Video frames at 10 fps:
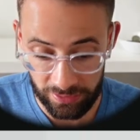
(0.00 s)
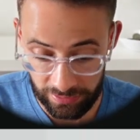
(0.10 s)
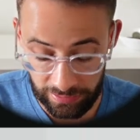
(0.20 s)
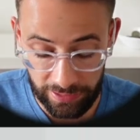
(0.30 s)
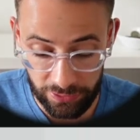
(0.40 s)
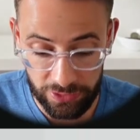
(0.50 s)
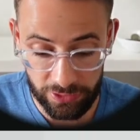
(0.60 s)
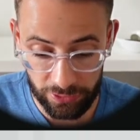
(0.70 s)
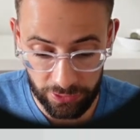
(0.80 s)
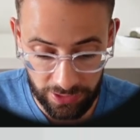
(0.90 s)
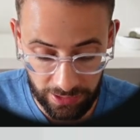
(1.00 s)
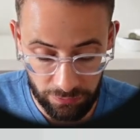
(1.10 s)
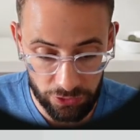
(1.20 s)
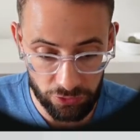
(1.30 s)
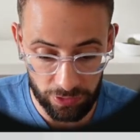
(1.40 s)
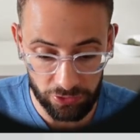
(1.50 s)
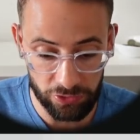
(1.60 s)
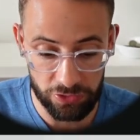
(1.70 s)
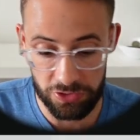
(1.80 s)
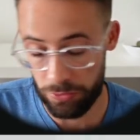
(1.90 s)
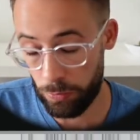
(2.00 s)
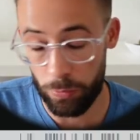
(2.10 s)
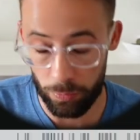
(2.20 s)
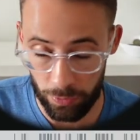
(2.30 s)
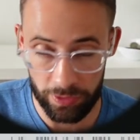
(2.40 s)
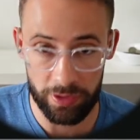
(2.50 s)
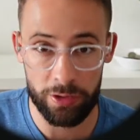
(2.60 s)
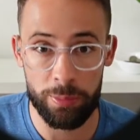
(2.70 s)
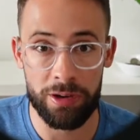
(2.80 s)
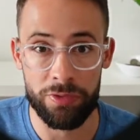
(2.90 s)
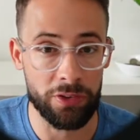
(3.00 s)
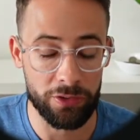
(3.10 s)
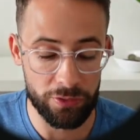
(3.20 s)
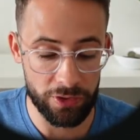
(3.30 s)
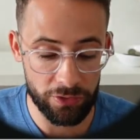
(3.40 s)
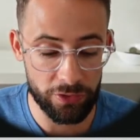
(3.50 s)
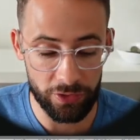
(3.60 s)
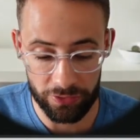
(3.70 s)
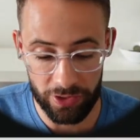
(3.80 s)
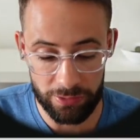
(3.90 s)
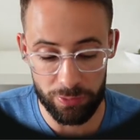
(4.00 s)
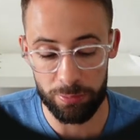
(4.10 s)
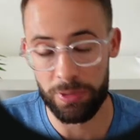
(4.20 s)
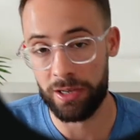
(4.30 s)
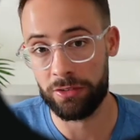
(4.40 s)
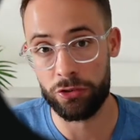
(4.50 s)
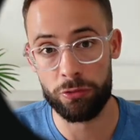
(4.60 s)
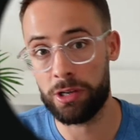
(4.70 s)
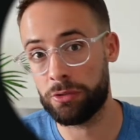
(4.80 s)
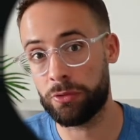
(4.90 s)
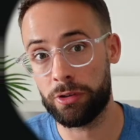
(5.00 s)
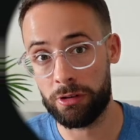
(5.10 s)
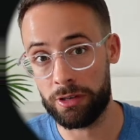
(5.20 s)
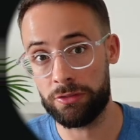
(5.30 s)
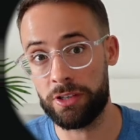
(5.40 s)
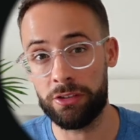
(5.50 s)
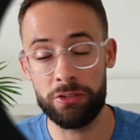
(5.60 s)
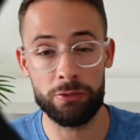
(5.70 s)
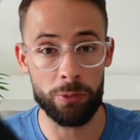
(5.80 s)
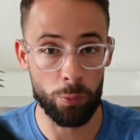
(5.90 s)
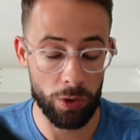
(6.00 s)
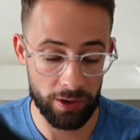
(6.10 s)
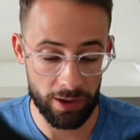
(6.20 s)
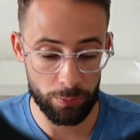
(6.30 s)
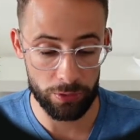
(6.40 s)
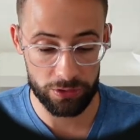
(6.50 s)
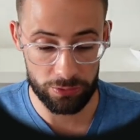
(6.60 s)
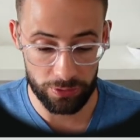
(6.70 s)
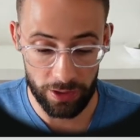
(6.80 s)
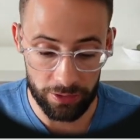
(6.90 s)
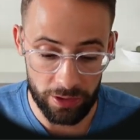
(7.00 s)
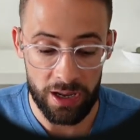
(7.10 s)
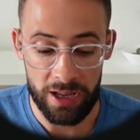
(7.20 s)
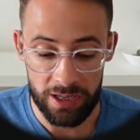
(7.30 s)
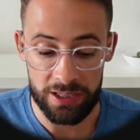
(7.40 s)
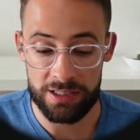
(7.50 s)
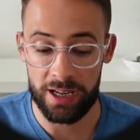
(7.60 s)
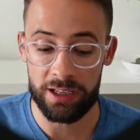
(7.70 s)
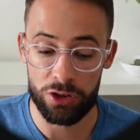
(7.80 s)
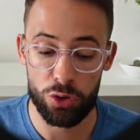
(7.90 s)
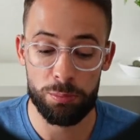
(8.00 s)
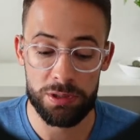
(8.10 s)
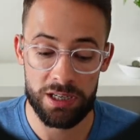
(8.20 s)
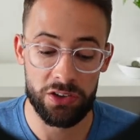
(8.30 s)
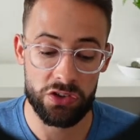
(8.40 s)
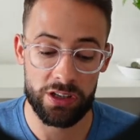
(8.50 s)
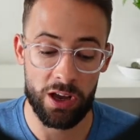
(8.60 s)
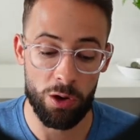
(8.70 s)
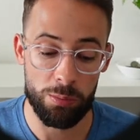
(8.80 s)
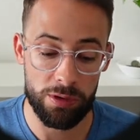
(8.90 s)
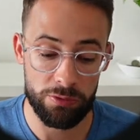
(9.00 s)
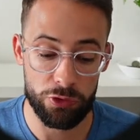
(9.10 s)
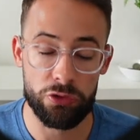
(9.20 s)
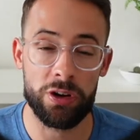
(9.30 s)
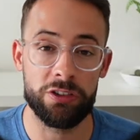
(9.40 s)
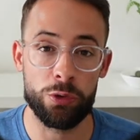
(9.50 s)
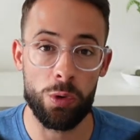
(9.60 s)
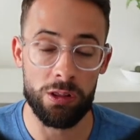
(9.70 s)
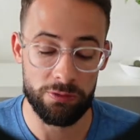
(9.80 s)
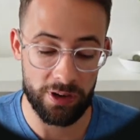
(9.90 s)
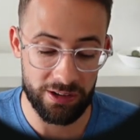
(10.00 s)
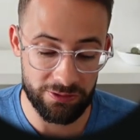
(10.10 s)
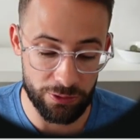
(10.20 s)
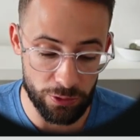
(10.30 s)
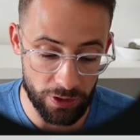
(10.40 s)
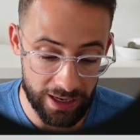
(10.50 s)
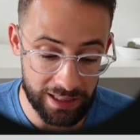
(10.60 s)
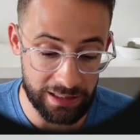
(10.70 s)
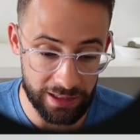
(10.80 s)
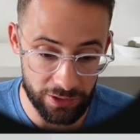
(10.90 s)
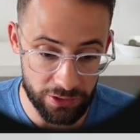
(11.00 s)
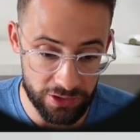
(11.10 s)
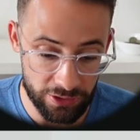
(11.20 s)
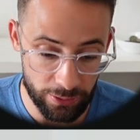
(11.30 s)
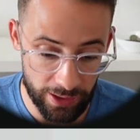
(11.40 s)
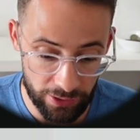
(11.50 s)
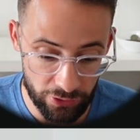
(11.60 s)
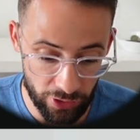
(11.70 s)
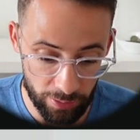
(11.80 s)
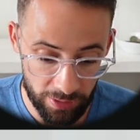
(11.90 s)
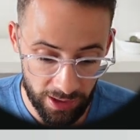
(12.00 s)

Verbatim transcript: Layer Zero's infrastructure. So one of the other benefits of this, aside from getting to transfer your N F Ts from one network to another, is that it could potentially help if you're trying to qualify for a Layer Zero airdrop.